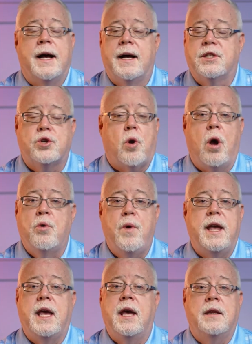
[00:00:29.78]
Strong
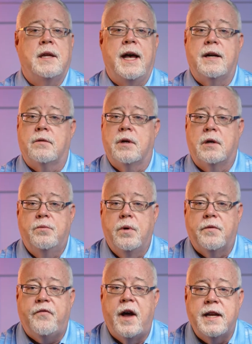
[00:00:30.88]
weekend. We'll
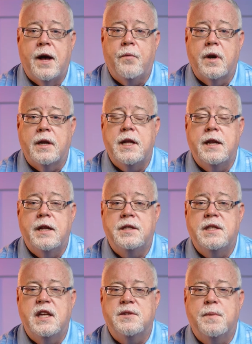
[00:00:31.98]
find out what
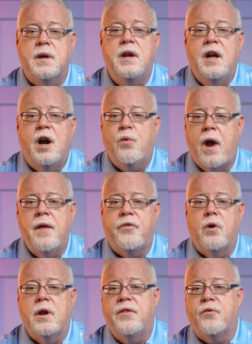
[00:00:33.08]
attendance is, but around
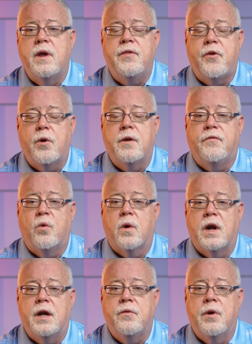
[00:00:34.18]

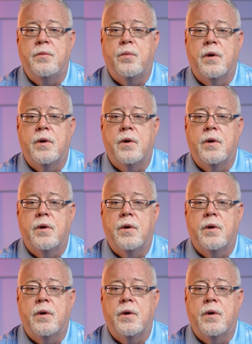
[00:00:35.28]
3,400.